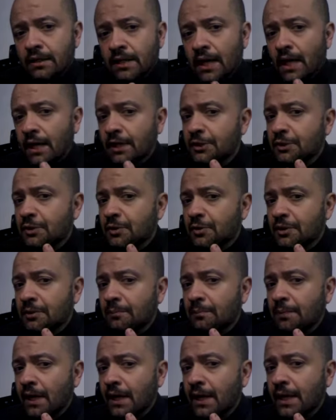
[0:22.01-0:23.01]
Nadi
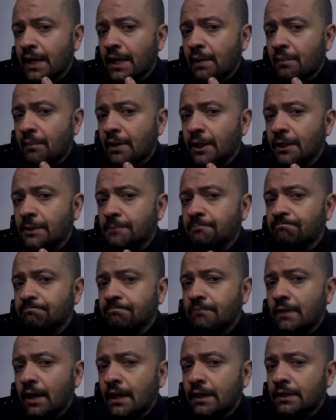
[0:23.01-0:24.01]
Shodhan Pranayama,
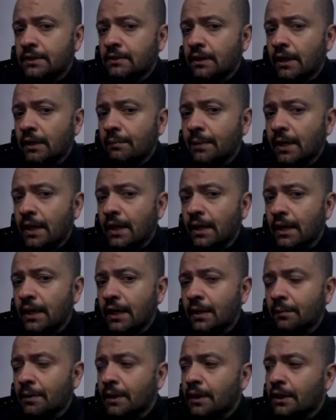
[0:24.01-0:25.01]
Antra
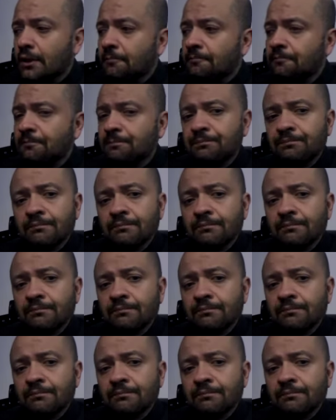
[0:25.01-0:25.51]
Pranayama,